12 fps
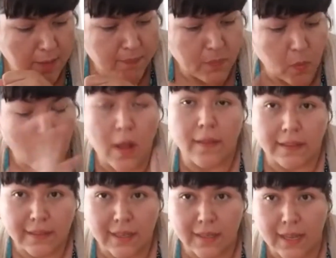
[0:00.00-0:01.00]
while that's
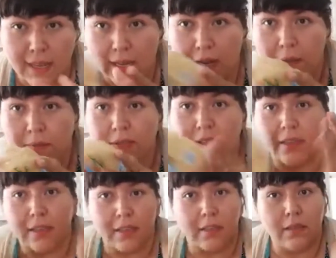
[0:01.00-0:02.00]
cooking, I'm just going
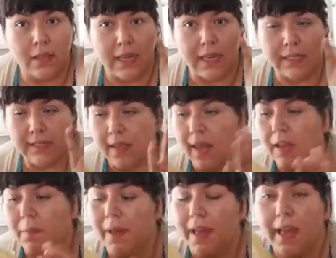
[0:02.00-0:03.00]
to eat a snack.
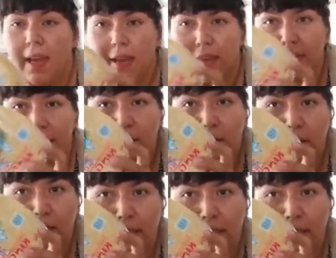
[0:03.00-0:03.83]
But these are tortillas